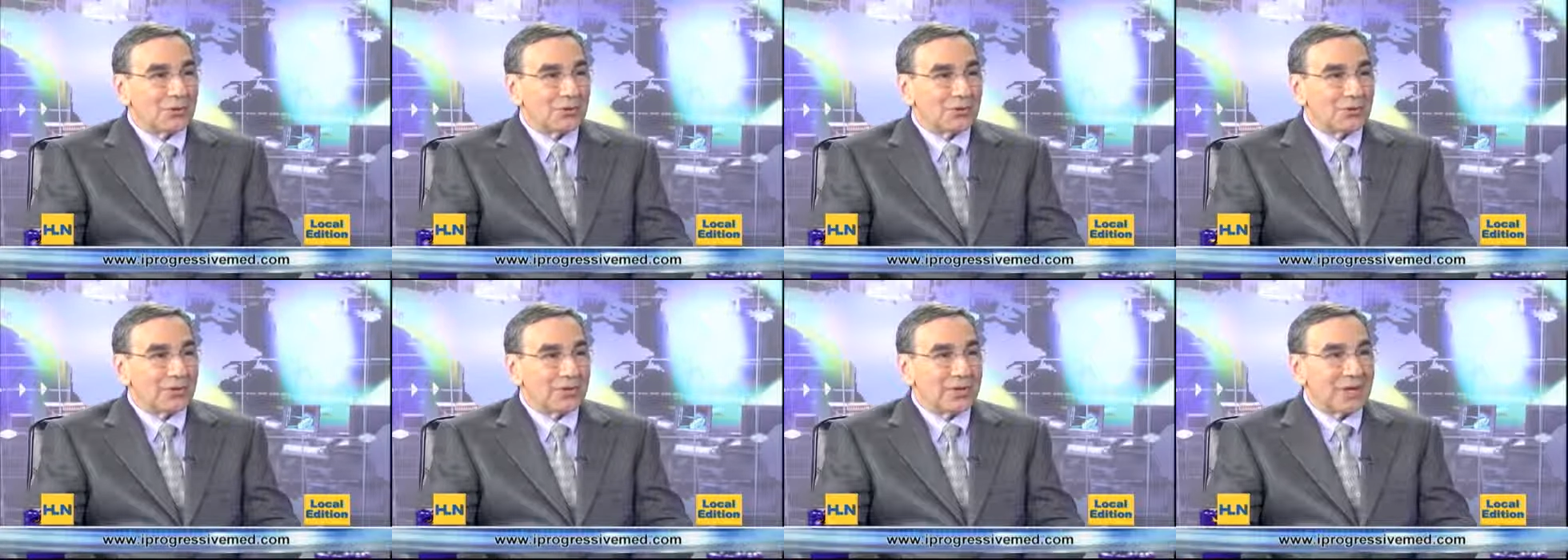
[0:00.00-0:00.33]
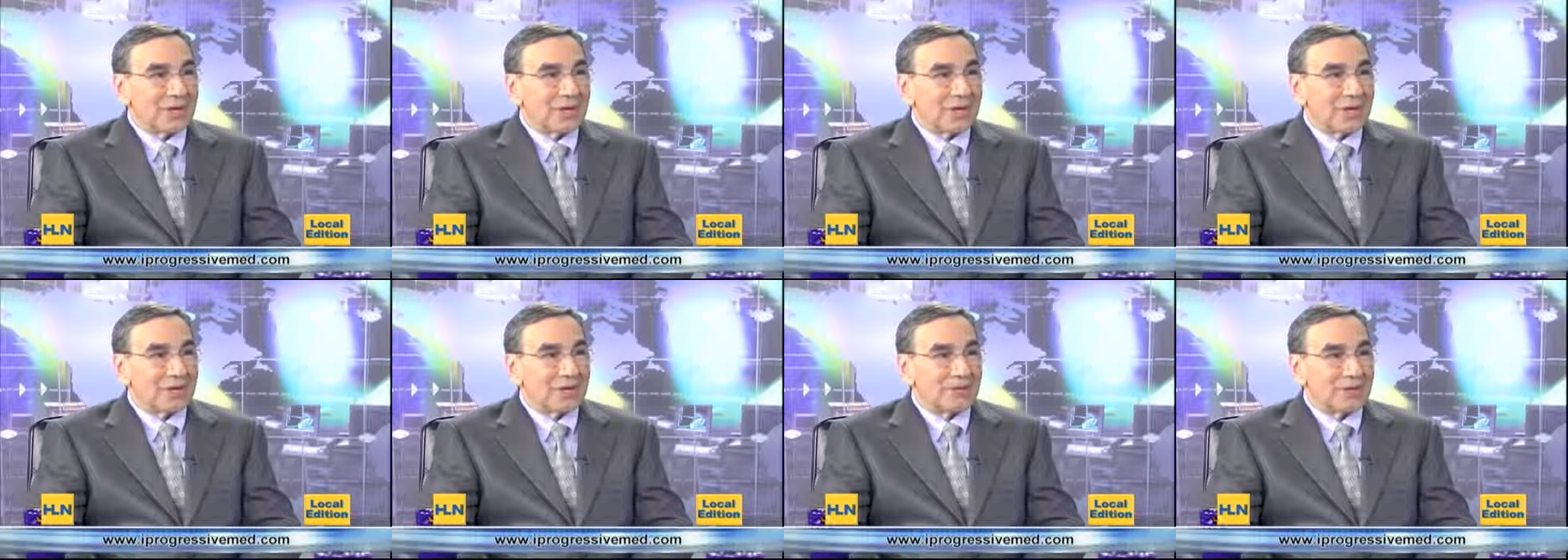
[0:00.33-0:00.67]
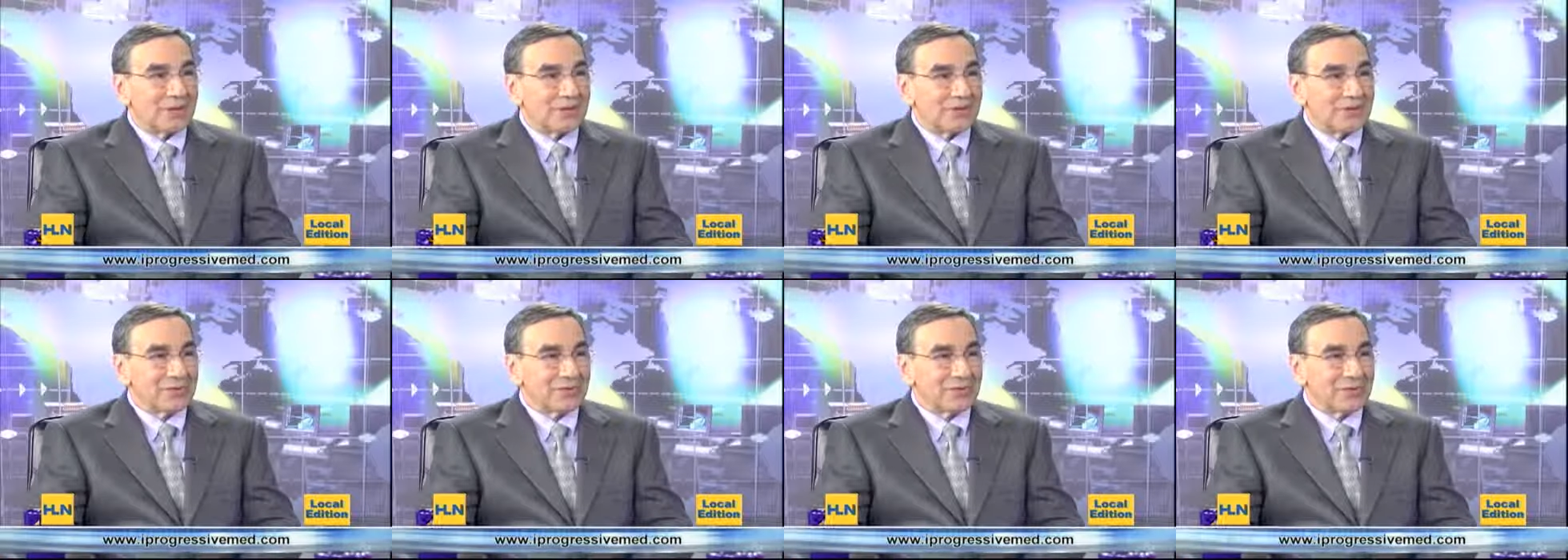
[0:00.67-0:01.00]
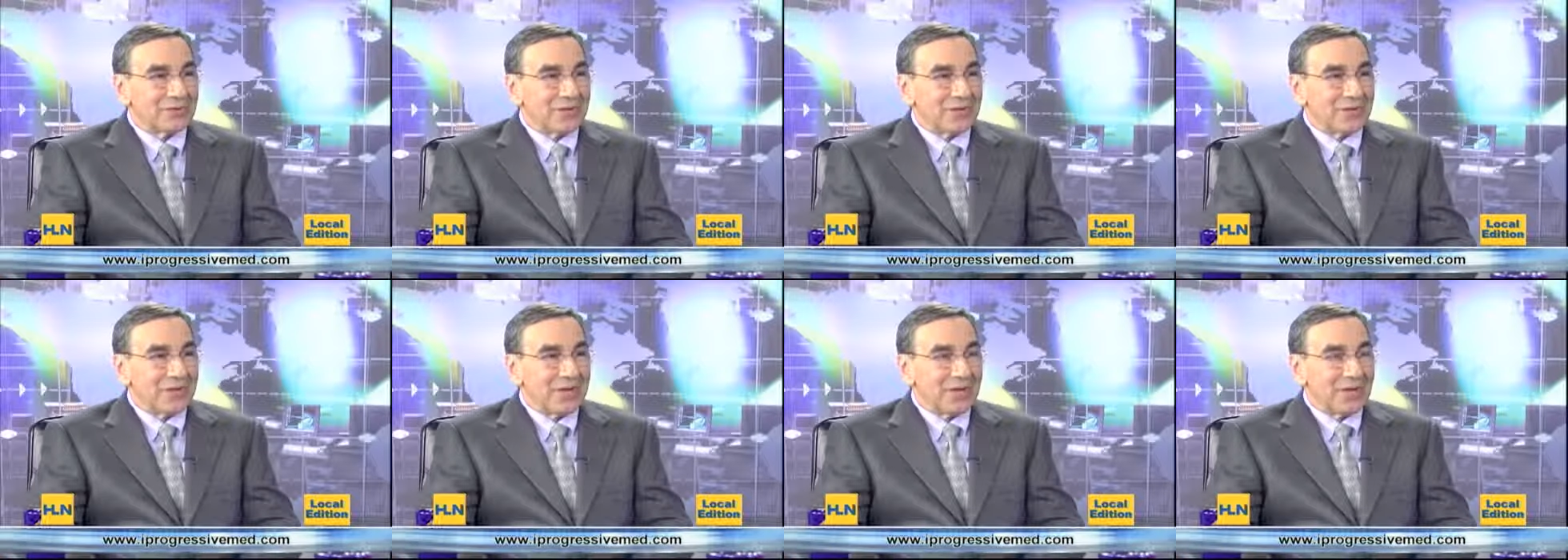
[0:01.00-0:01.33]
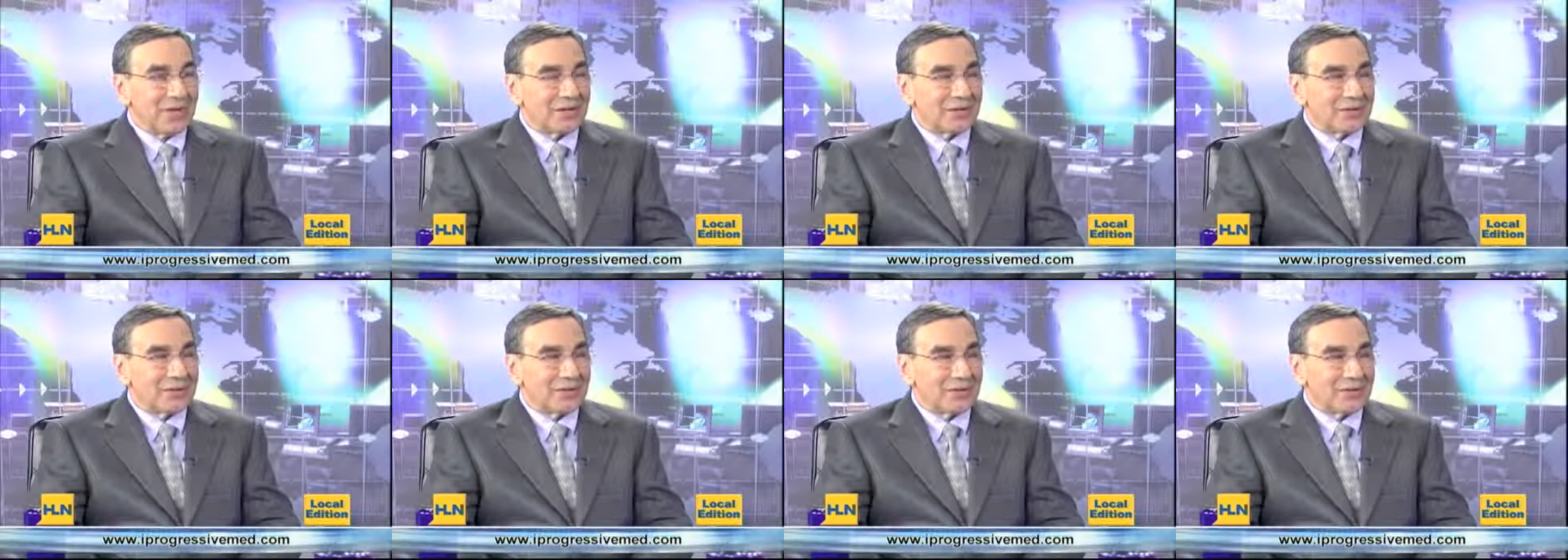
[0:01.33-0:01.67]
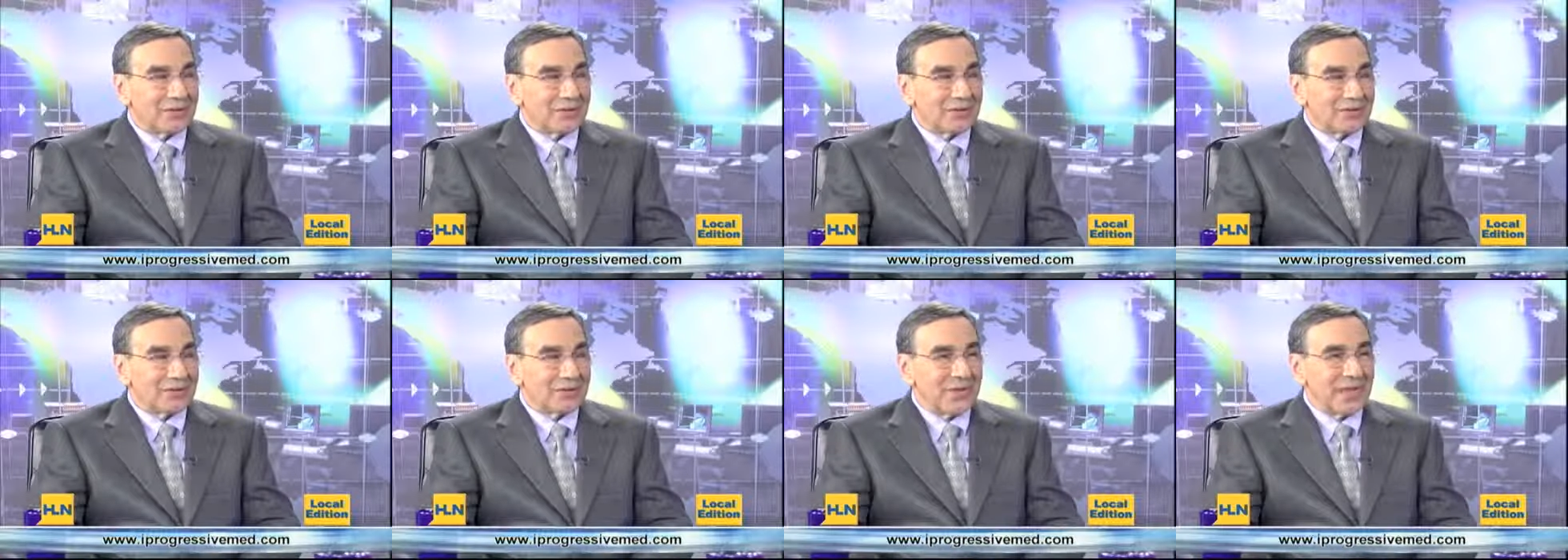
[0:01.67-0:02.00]
through the heart muscle, through the heart
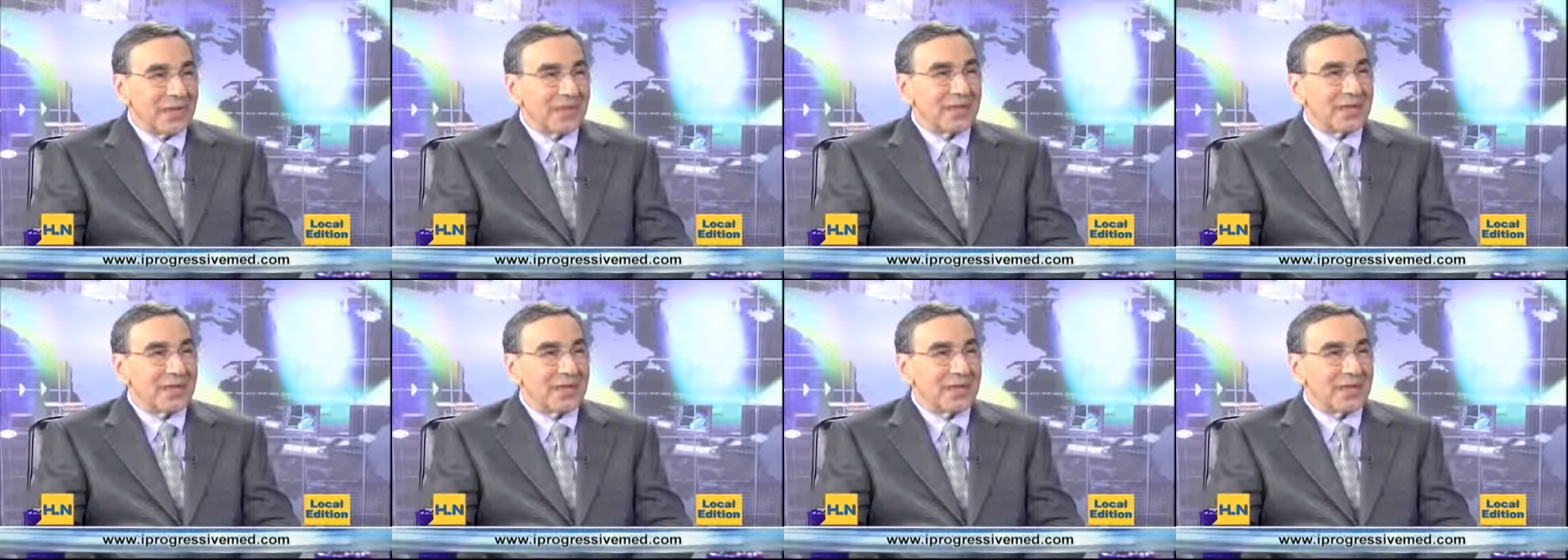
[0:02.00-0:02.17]
vessels,